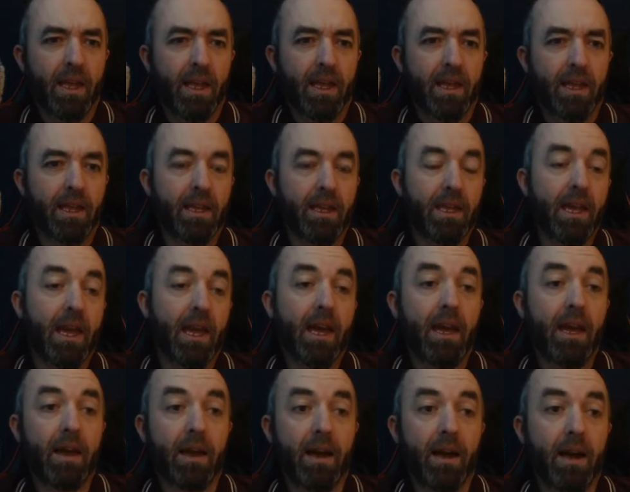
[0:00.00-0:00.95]

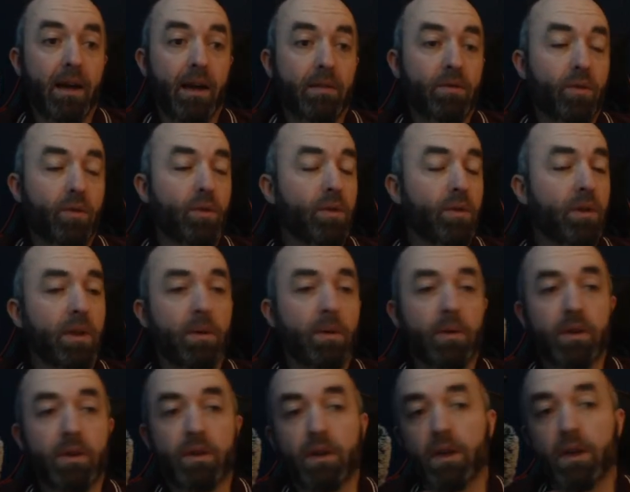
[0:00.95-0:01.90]
Yeah, I totally want
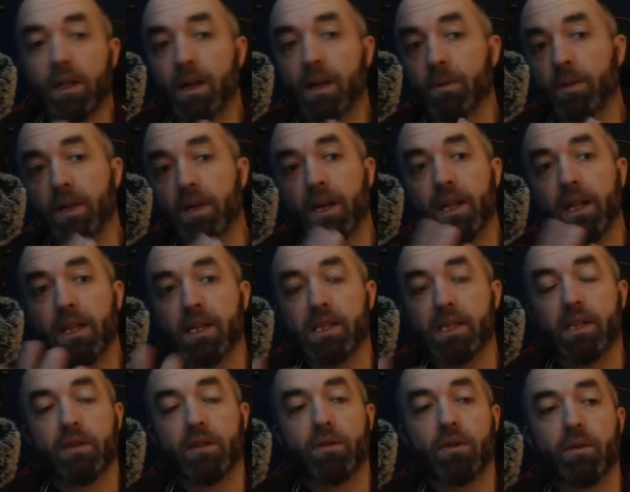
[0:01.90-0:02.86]
to collab with Atlas. I
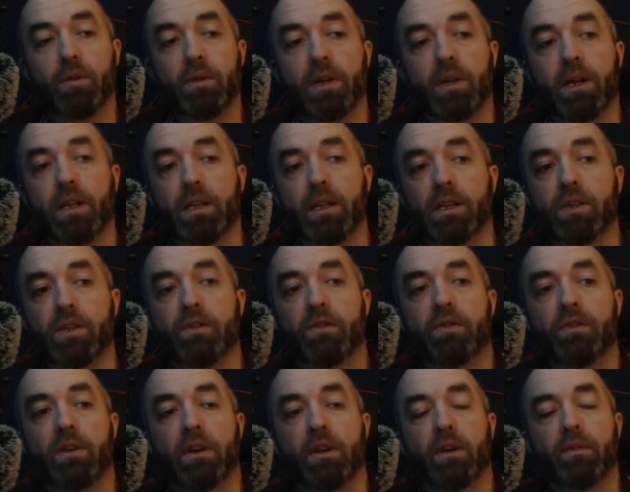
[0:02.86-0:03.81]
talk with Atlas
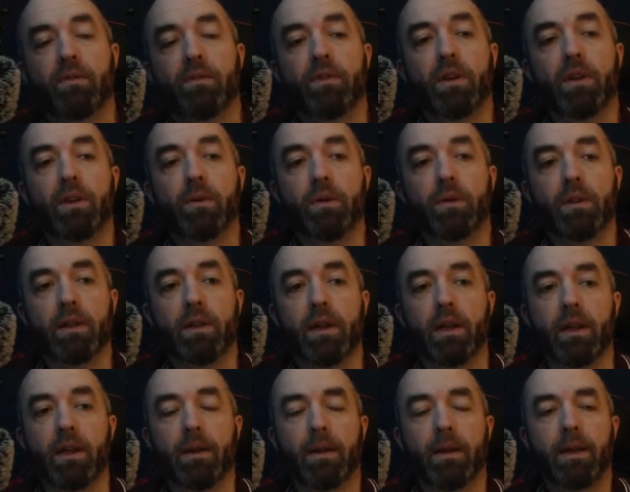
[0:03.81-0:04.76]
frequently.
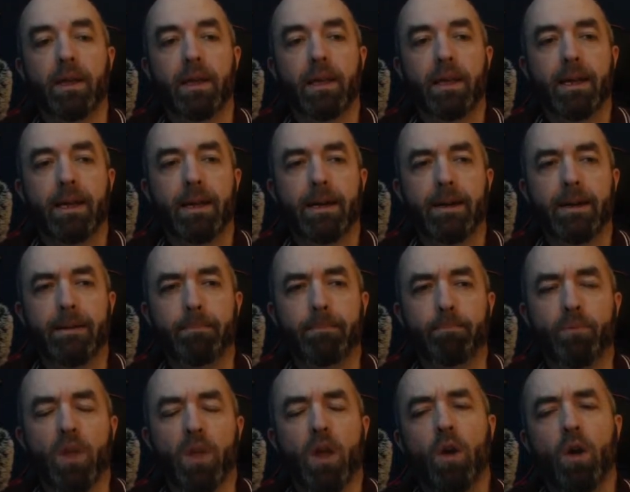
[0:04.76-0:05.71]

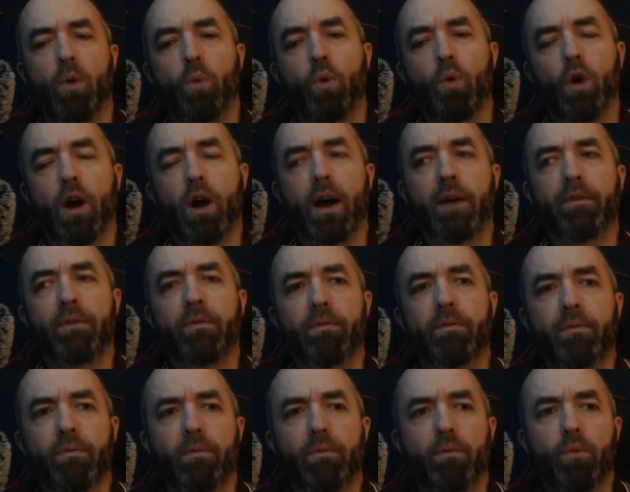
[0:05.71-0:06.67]
What
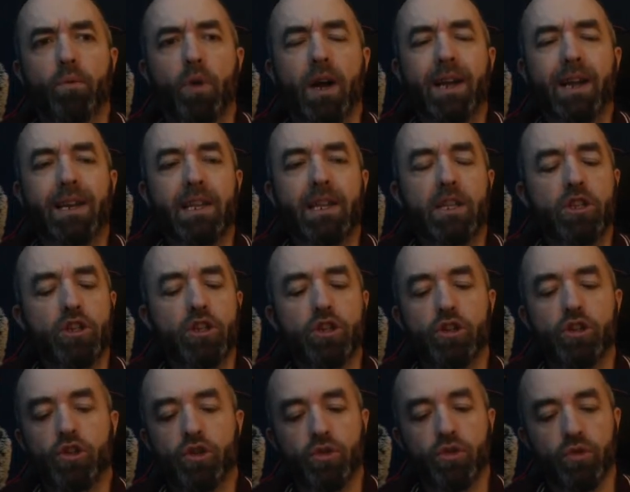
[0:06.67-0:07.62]
I need to
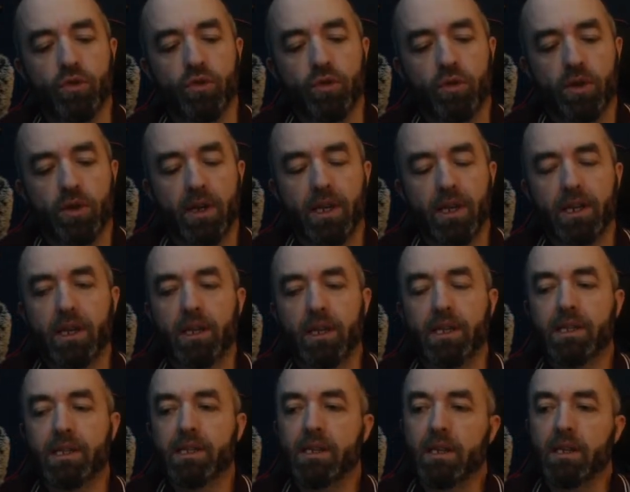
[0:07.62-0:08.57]
do, and I need
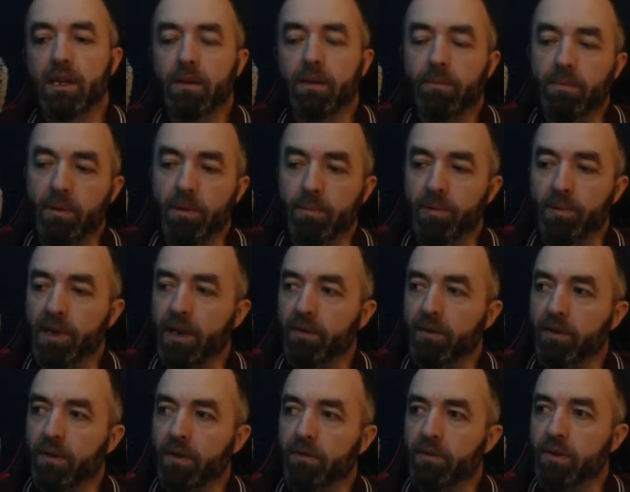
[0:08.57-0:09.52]
to be brave
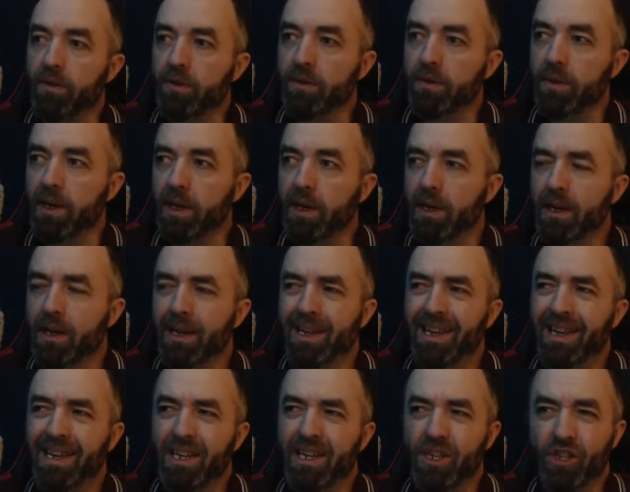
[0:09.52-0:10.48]
enough to do it,
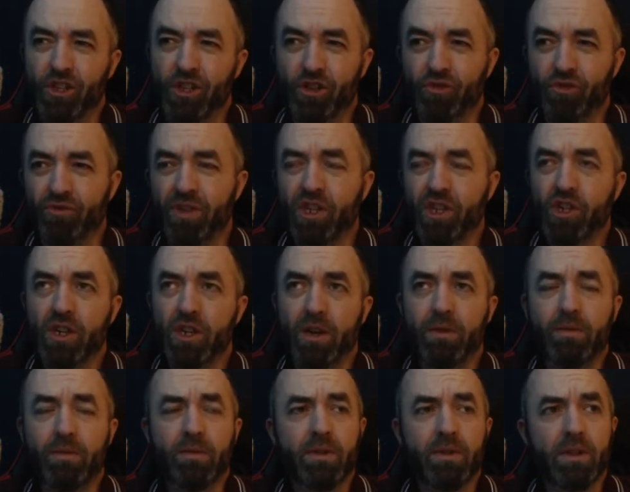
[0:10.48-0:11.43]
is to reach out
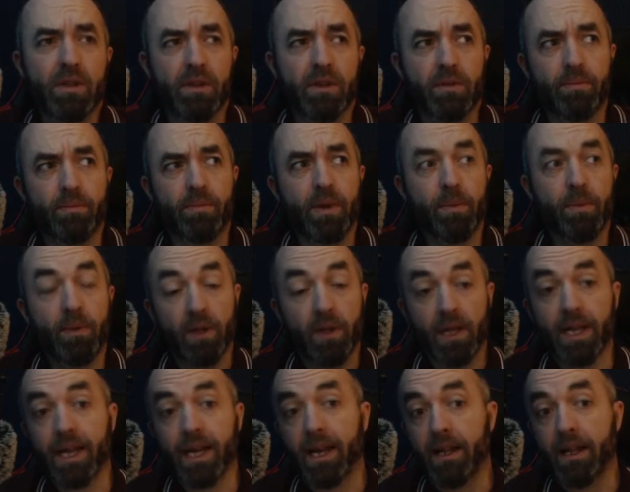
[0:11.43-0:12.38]
to people
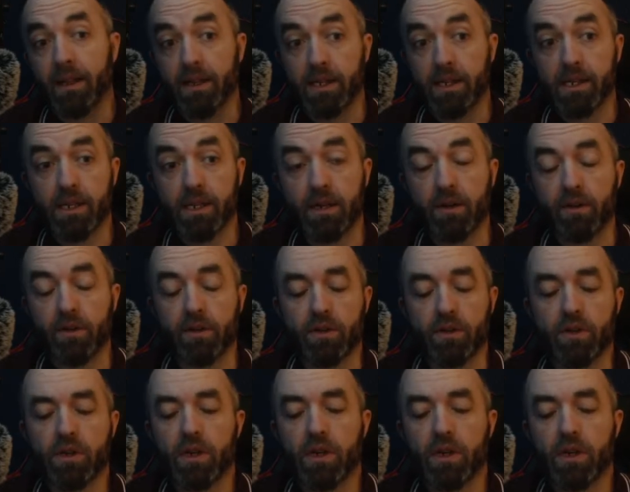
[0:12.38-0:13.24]
like Atlas and others,